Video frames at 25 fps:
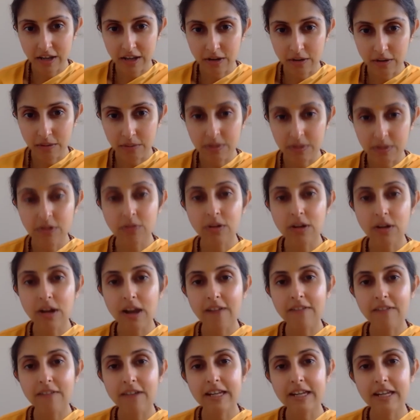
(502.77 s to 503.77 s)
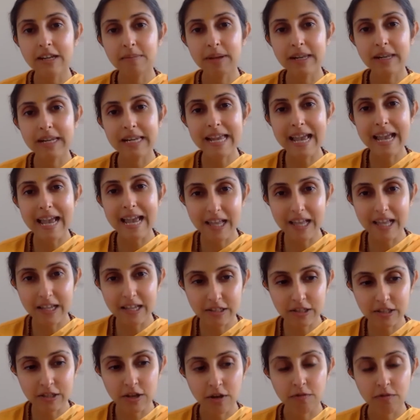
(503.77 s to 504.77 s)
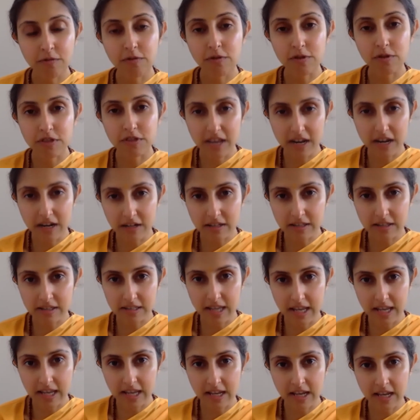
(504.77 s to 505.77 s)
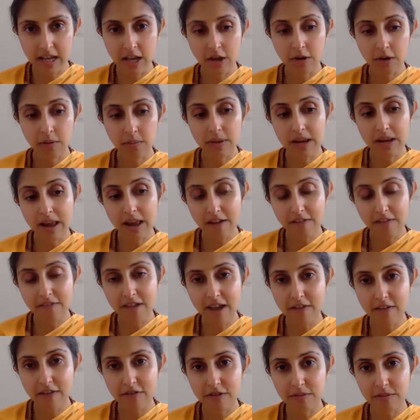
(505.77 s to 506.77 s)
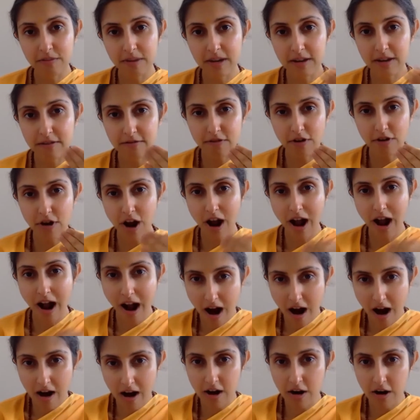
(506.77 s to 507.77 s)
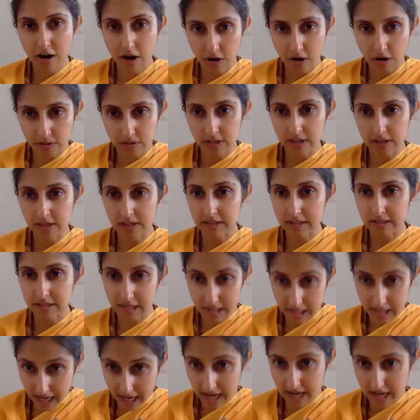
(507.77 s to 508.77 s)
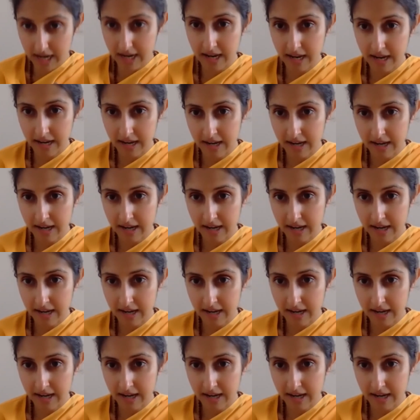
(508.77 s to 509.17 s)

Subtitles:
We don't love anybody else for their sake. We love everybody for our own sake.